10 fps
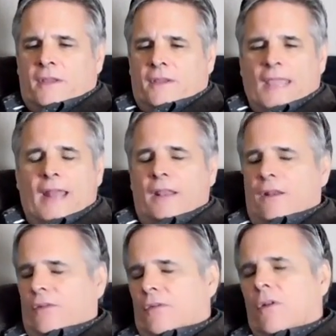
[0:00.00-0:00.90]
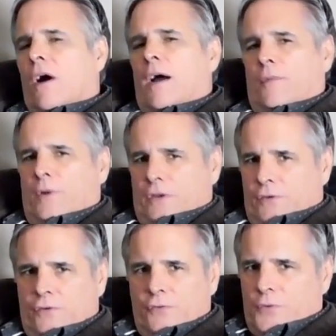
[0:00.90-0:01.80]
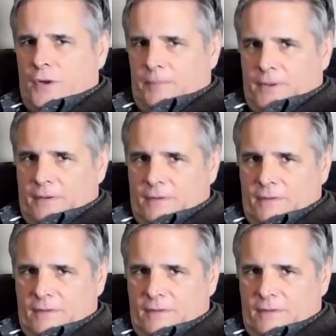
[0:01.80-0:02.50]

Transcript: Canada is not what you grew up in.